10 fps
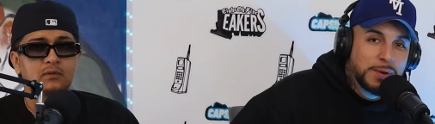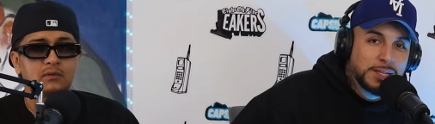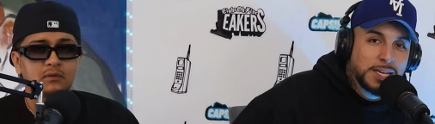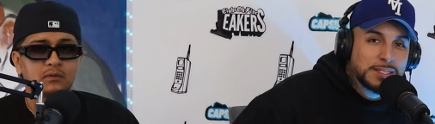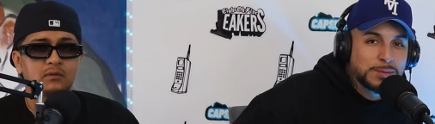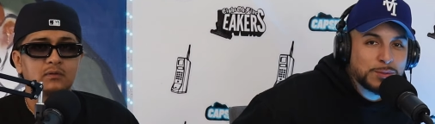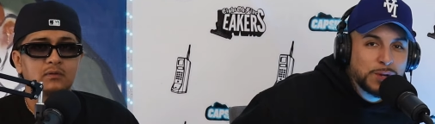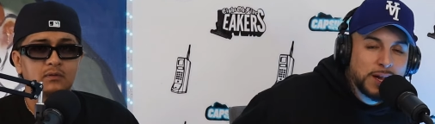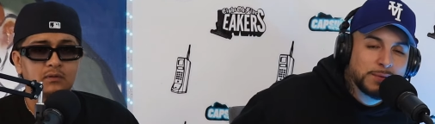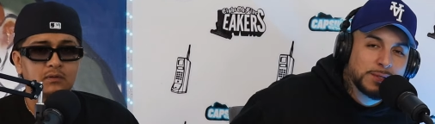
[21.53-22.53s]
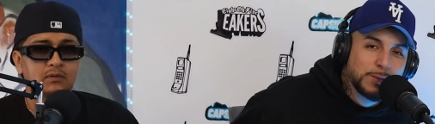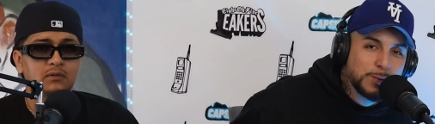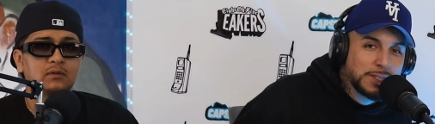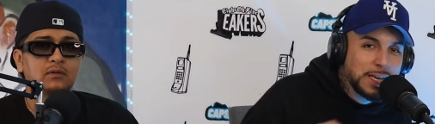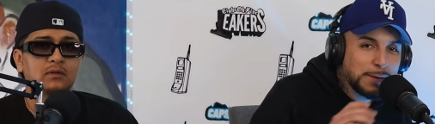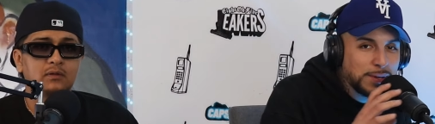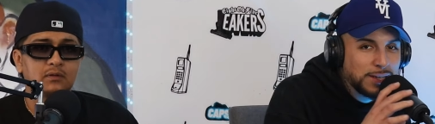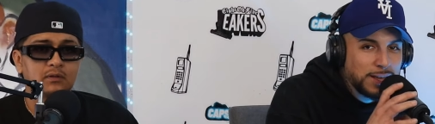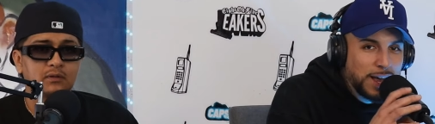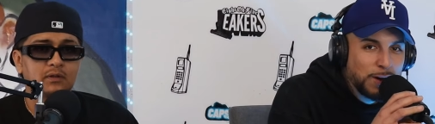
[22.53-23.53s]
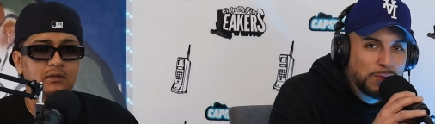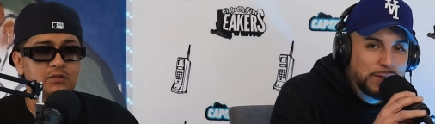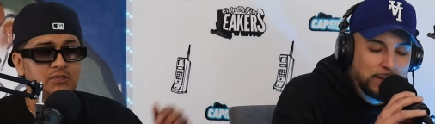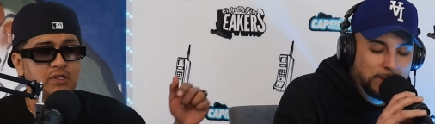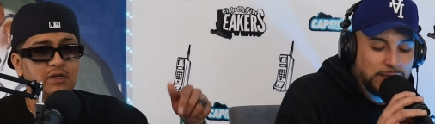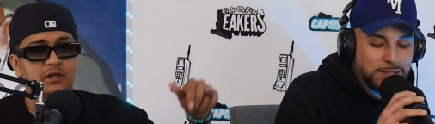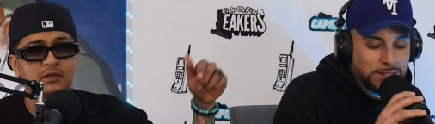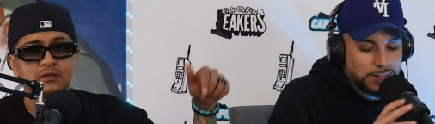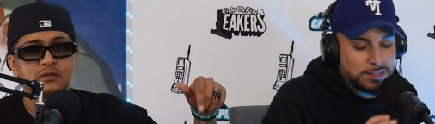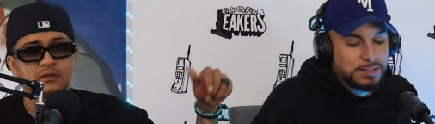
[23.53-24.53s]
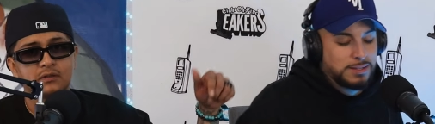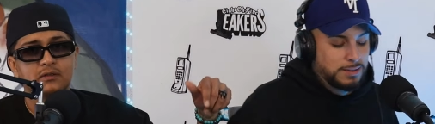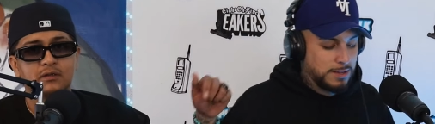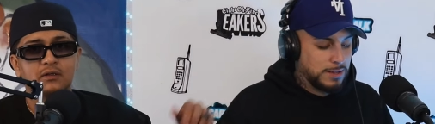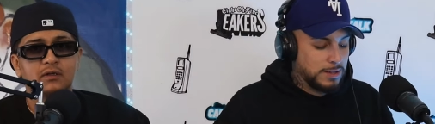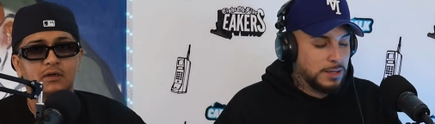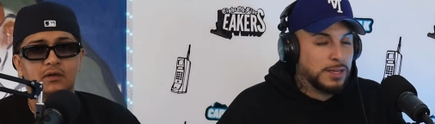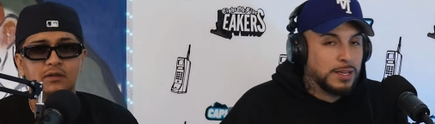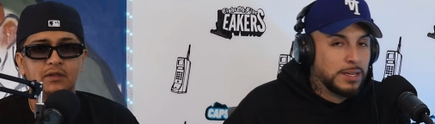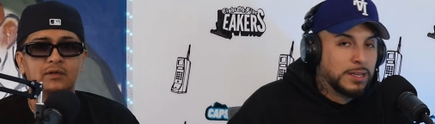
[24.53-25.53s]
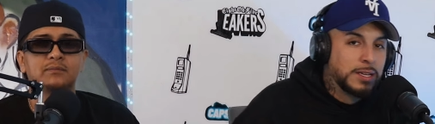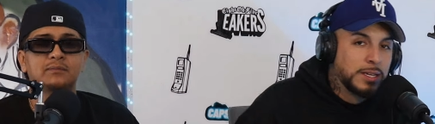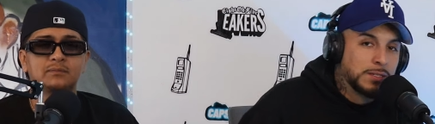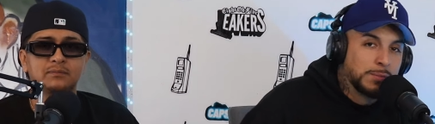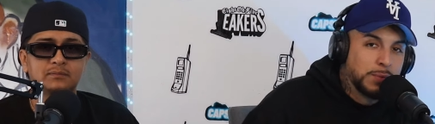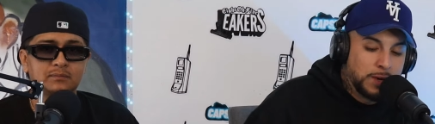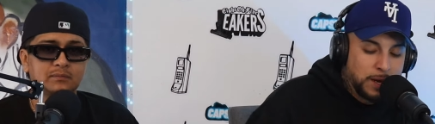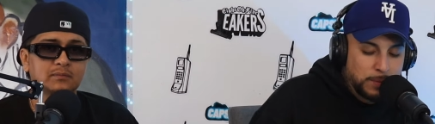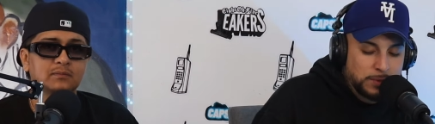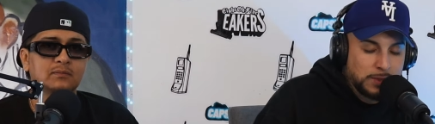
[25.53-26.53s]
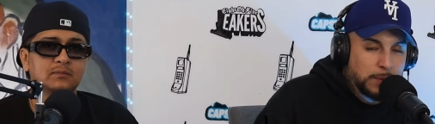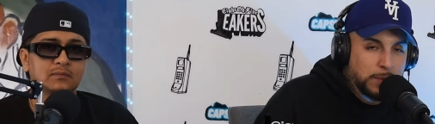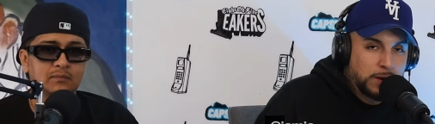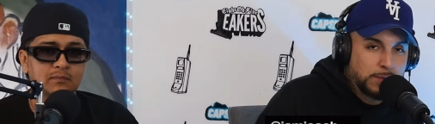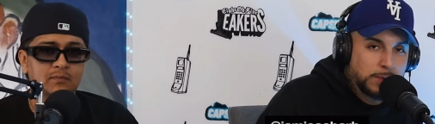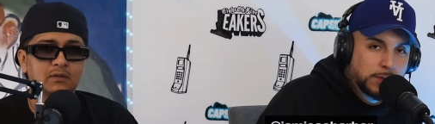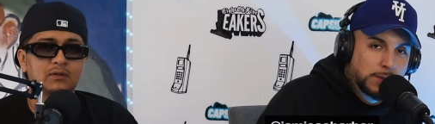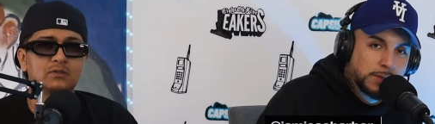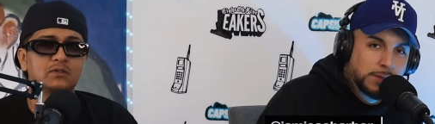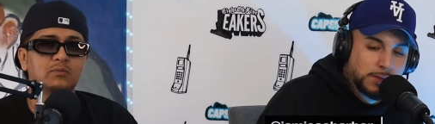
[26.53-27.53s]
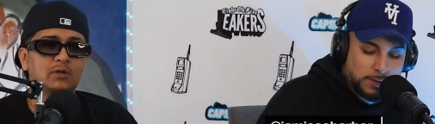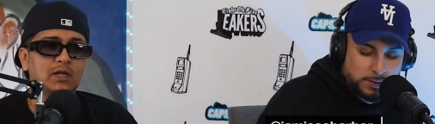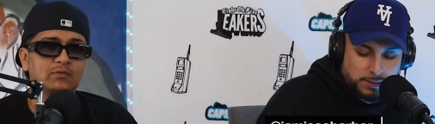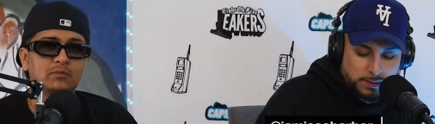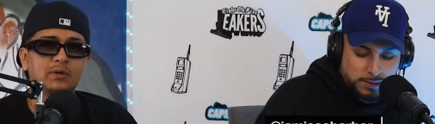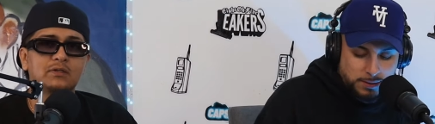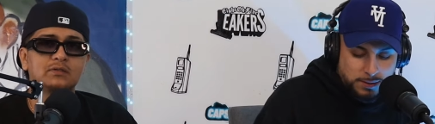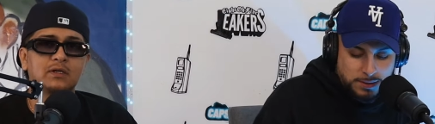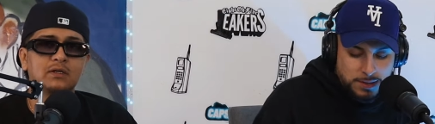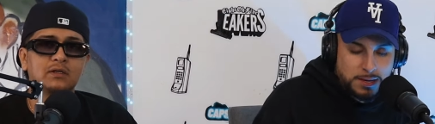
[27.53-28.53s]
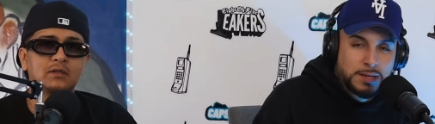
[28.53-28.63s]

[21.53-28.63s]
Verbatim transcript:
Speaker 1: hit that subscribe. It's a new segment, 805 Leakers. All that. It's your boy, I'm Jose Barber.
Speaker 2: It's your boy, Life by Design.